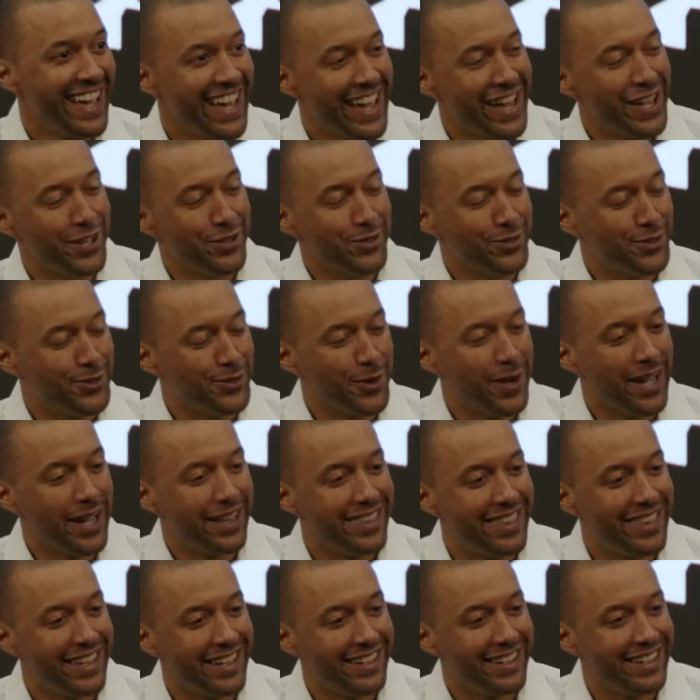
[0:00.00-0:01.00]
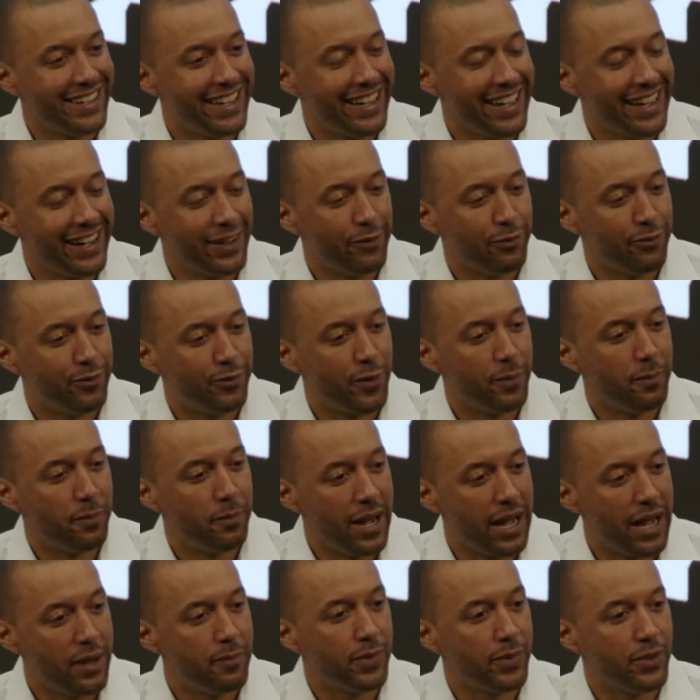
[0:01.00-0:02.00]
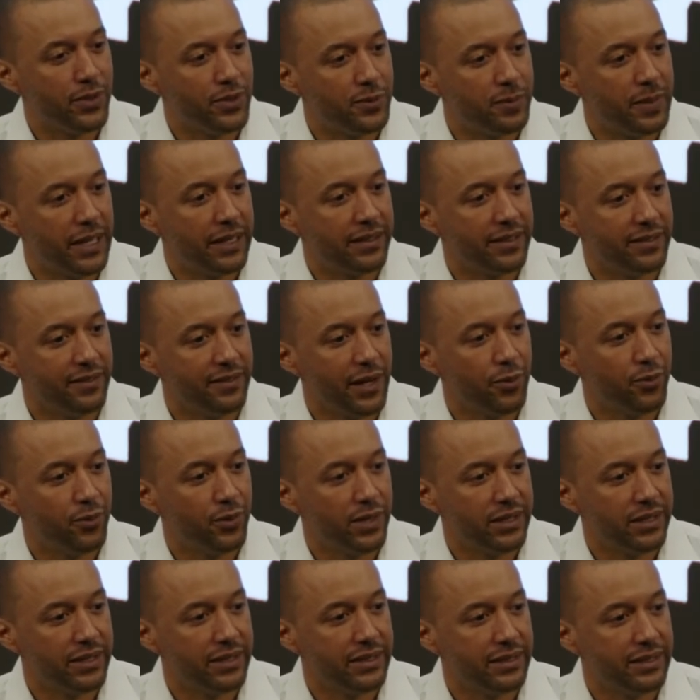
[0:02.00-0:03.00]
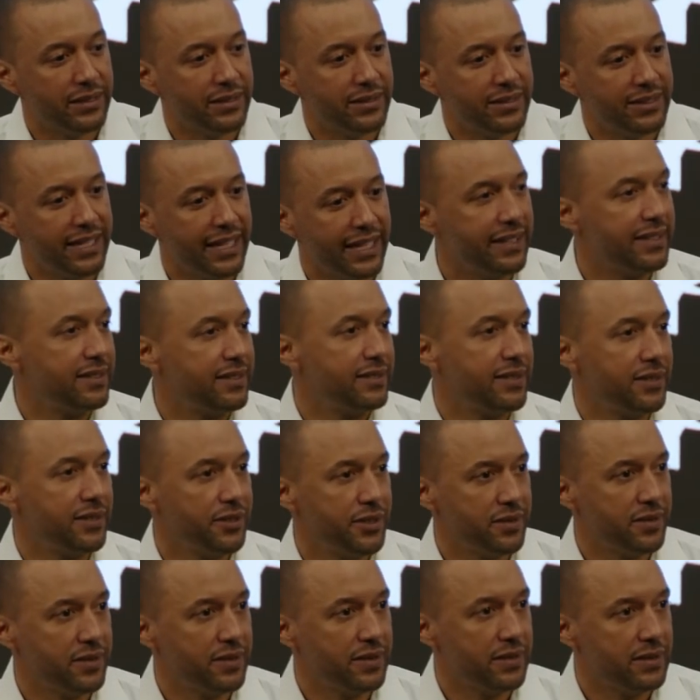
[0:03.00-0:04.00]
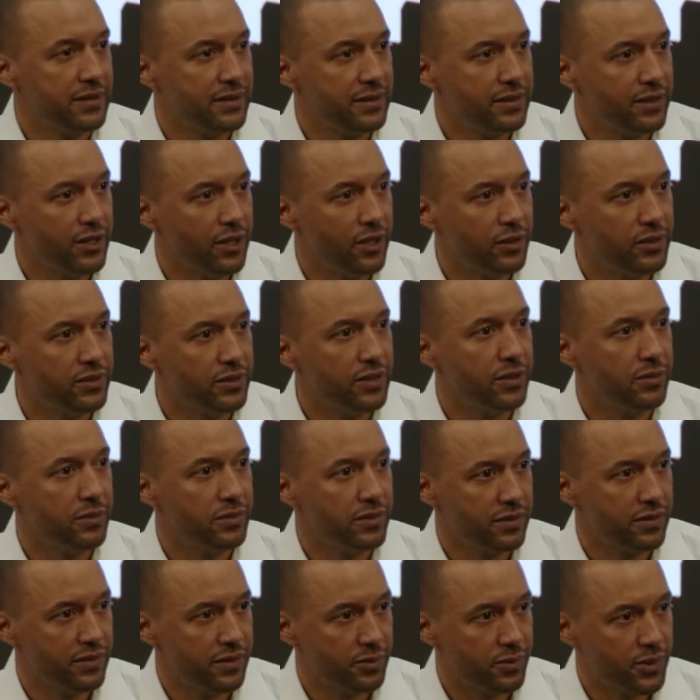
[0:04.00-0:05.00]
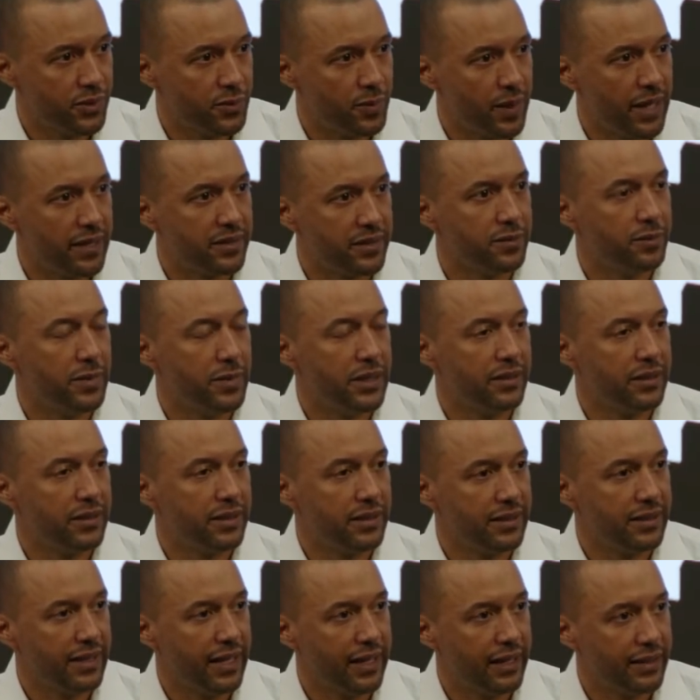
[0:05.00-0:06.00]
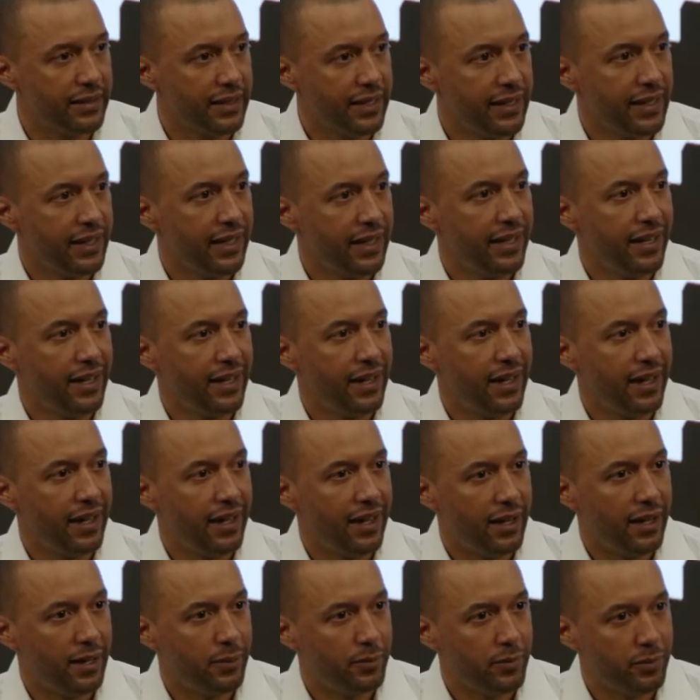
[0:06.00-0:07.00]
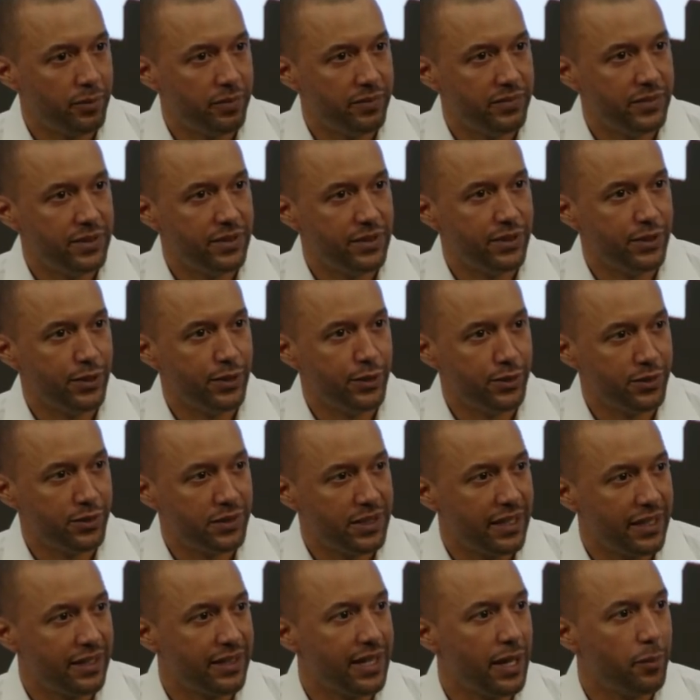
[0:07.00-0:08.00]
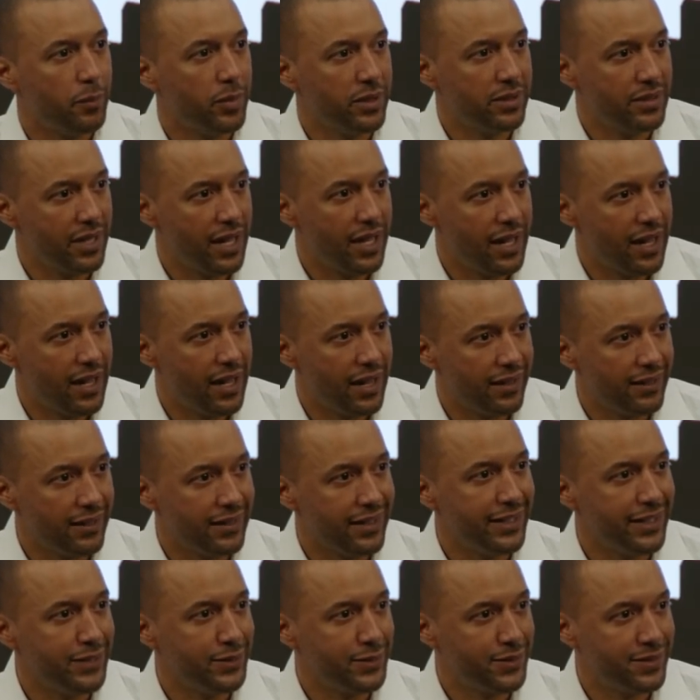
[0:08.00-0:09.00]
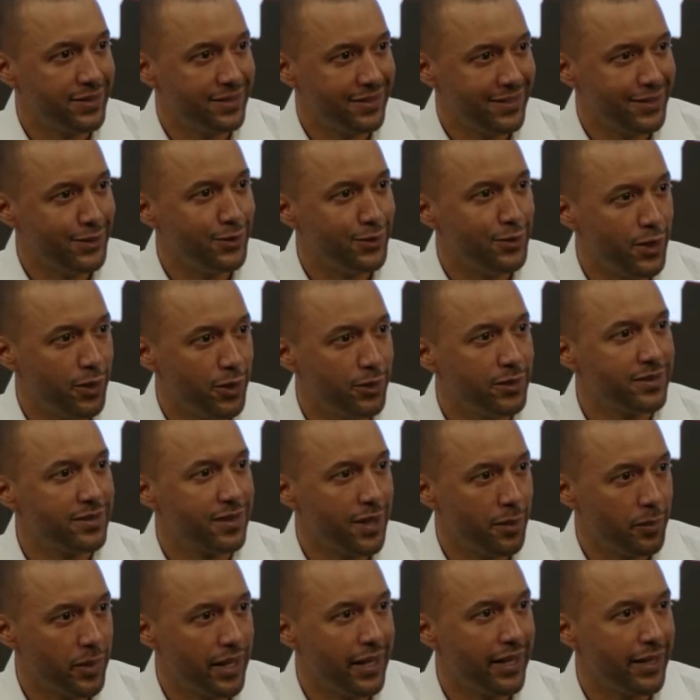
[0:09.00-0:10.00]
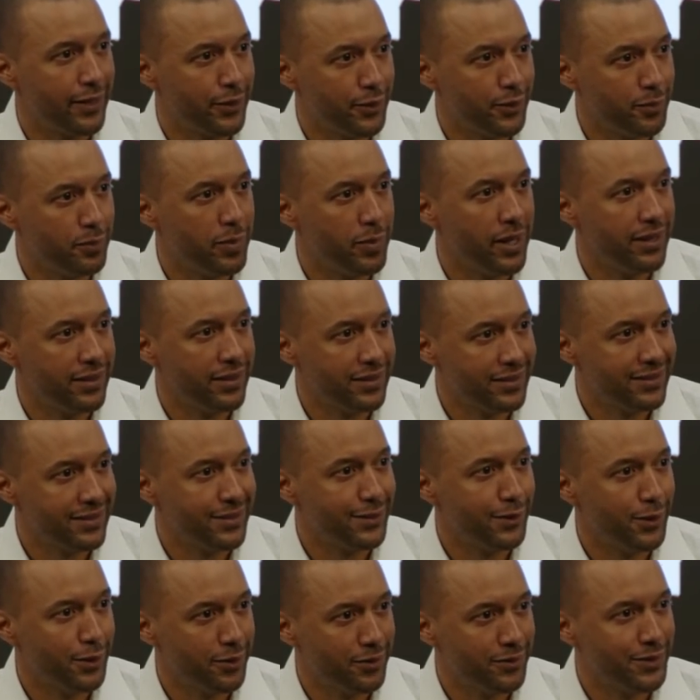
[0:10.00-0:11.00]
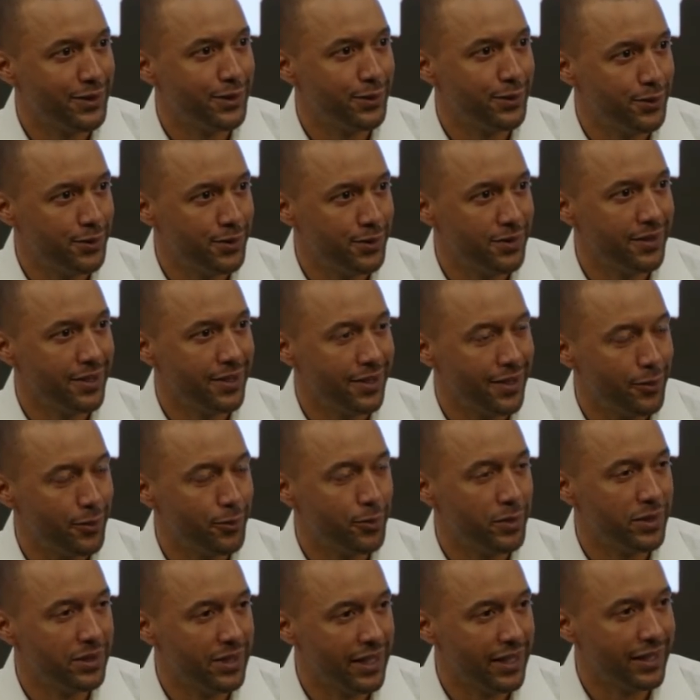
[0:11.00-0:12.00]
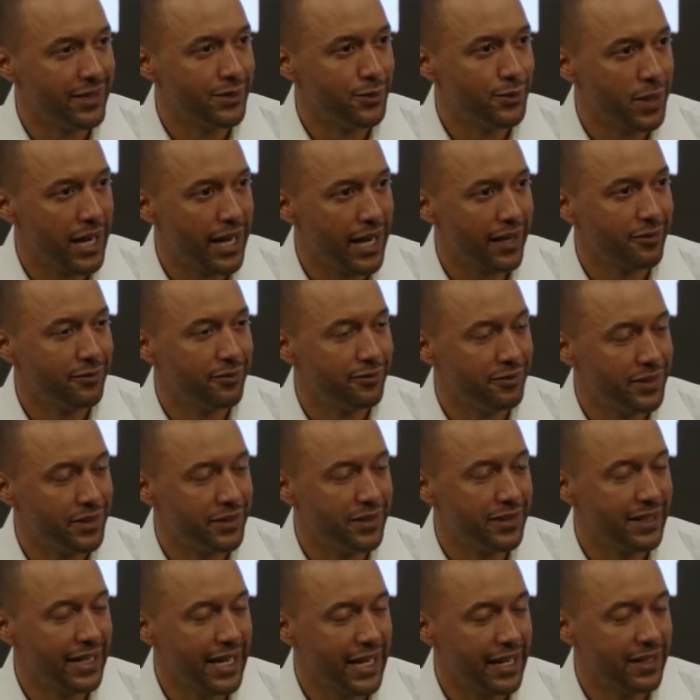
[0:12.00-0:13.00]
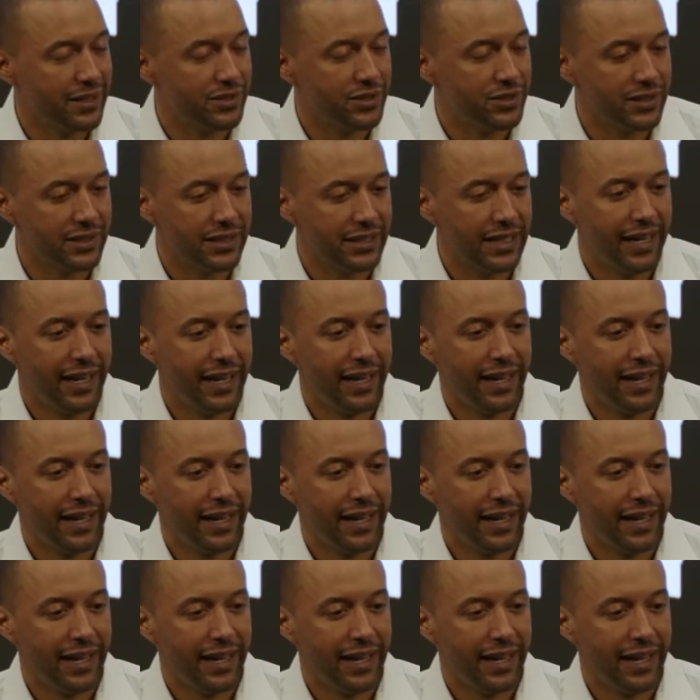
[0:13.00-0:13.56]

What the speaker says: And so I think from my perspective, I really take it seriously, you know, in terms of the responsibility that you know, you take that baton and it's, you know, it's coming at a good pace, you know, to use a relay and track and field analogy.